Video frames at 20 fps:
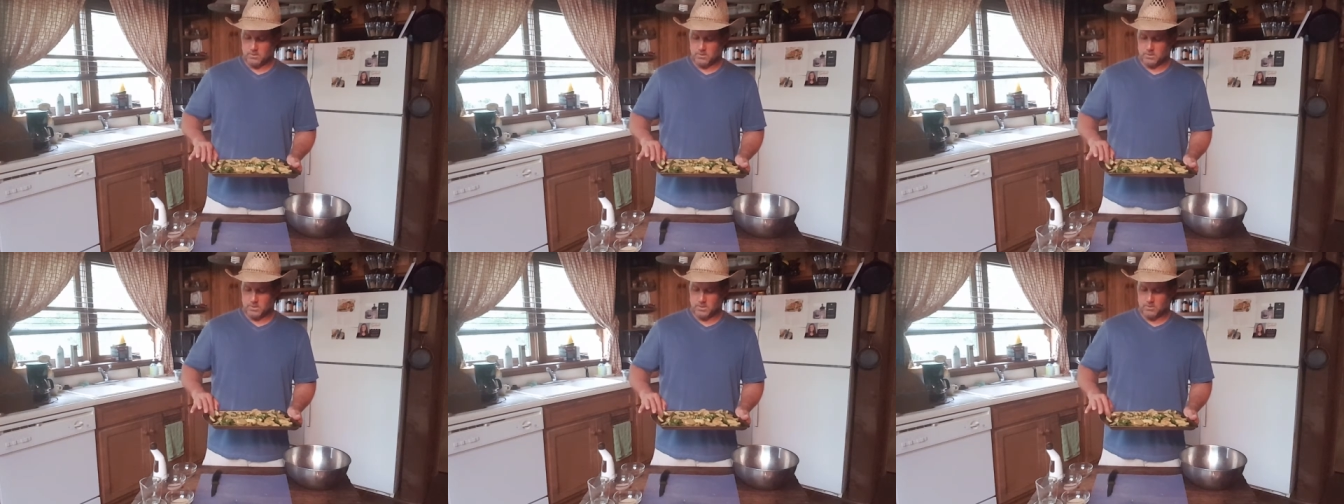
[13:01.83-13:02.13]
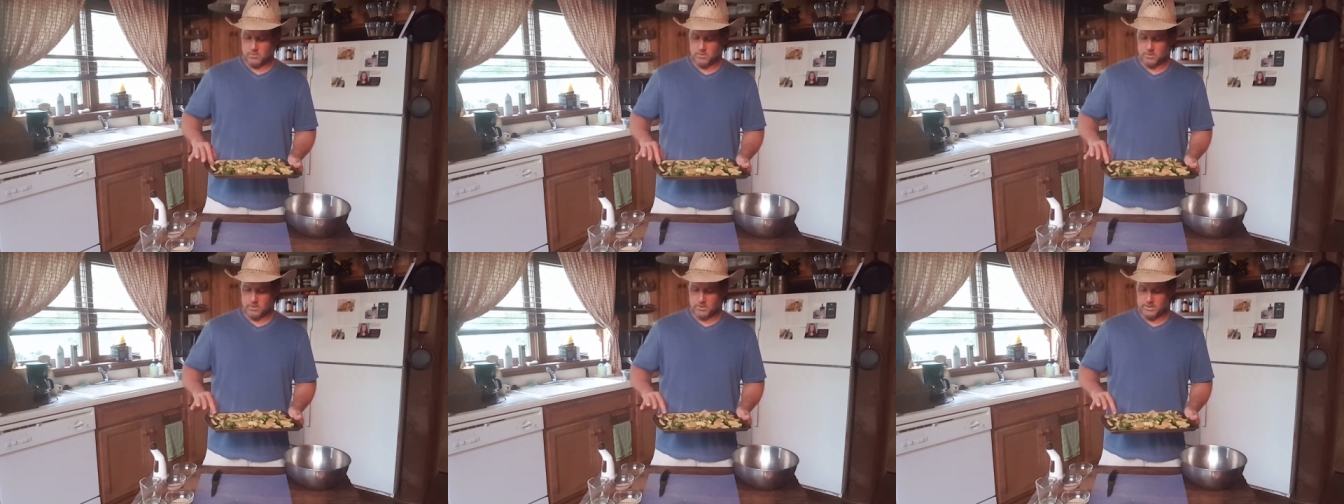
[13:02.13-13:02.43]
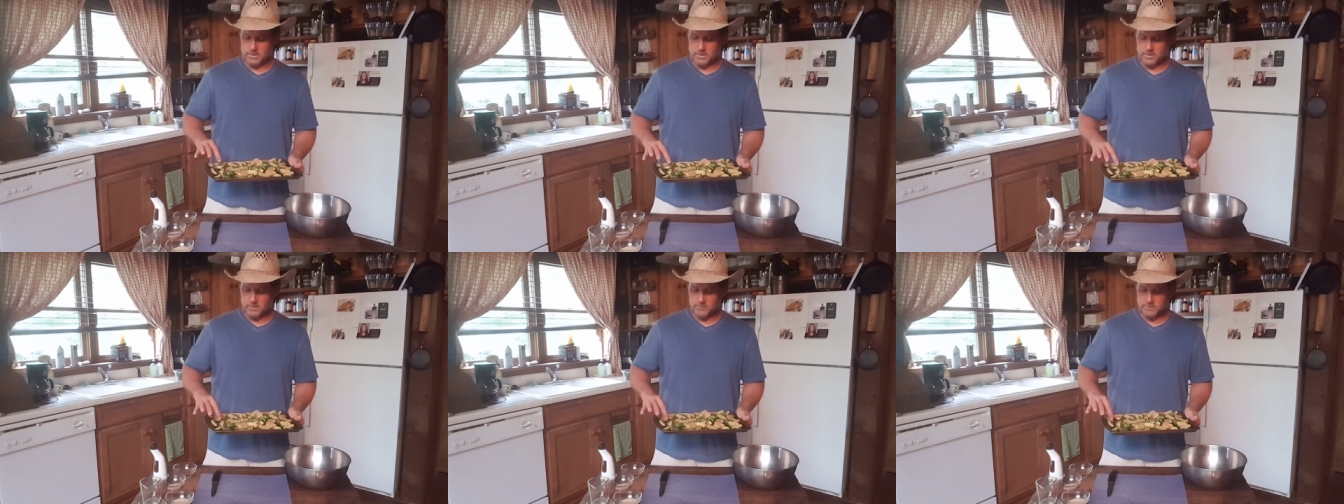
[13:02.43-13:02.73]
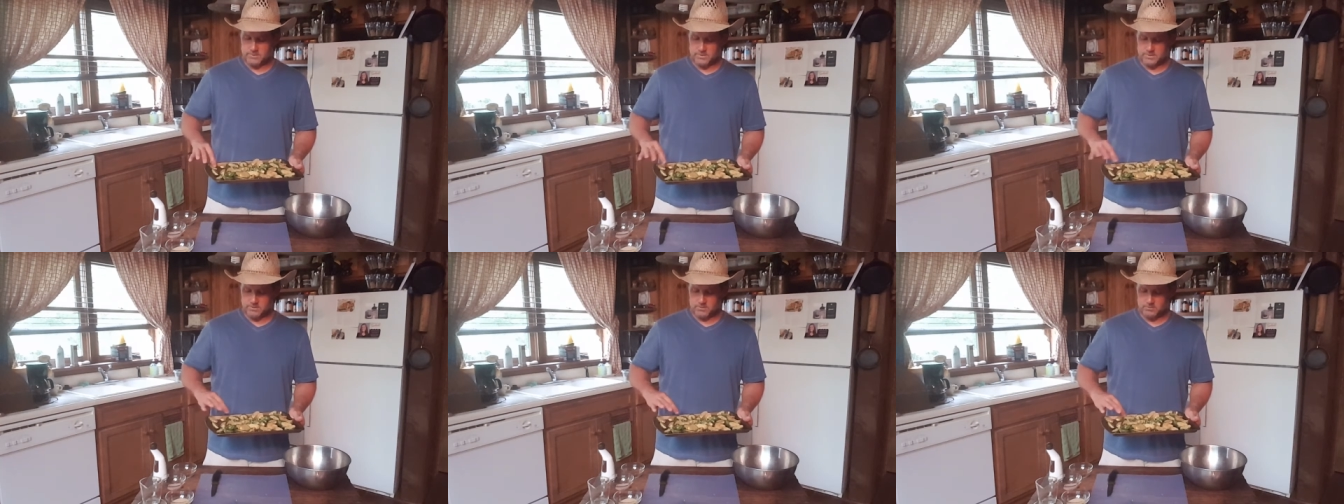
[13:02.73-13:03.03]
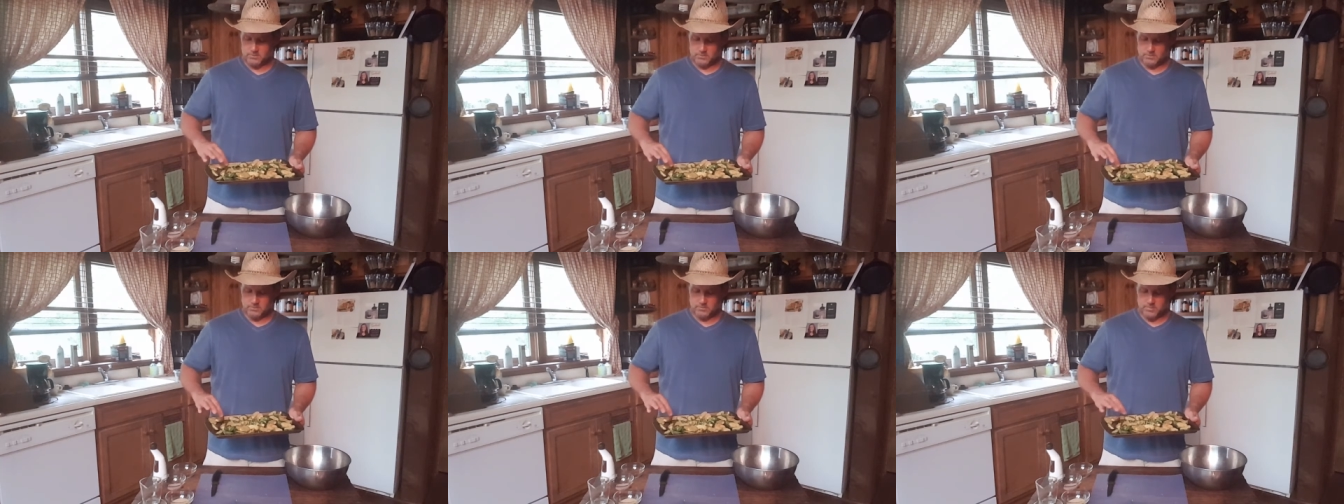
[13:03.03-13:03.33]
the leaves,
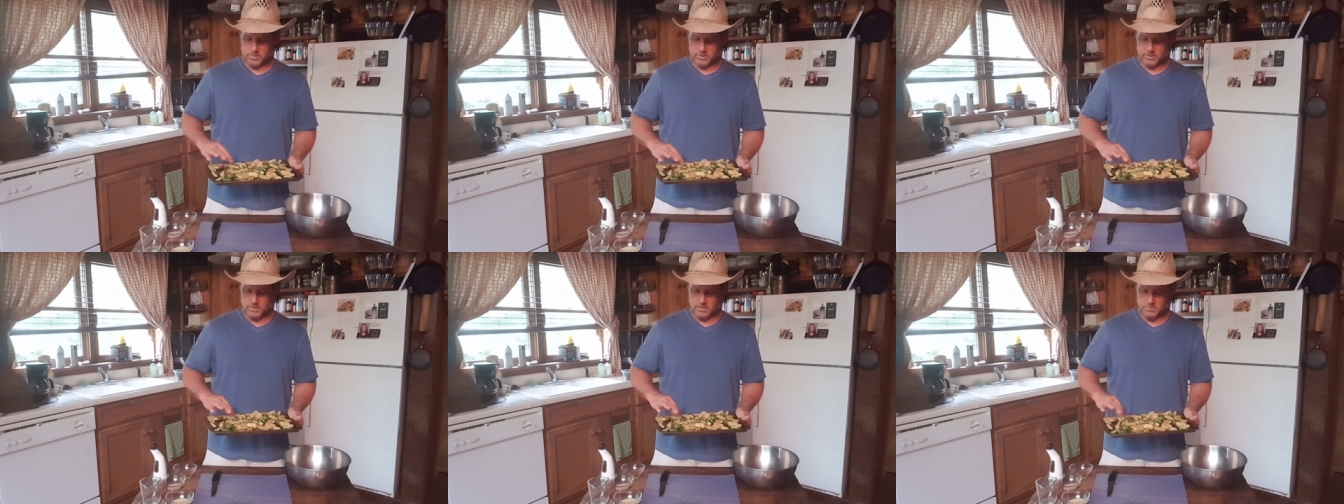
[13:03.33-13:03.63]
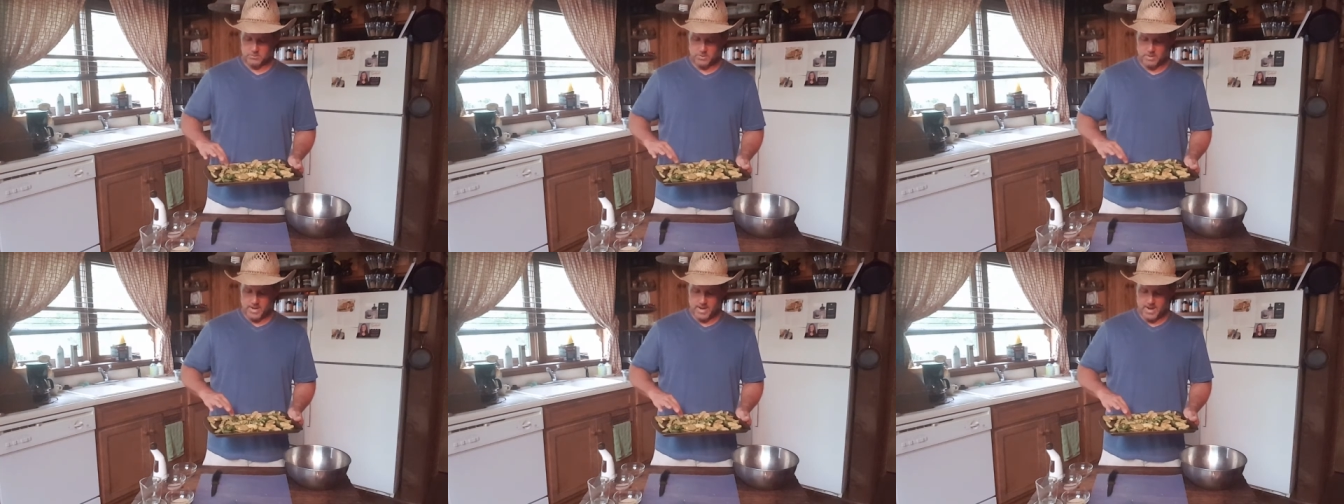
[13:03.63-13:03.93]
because what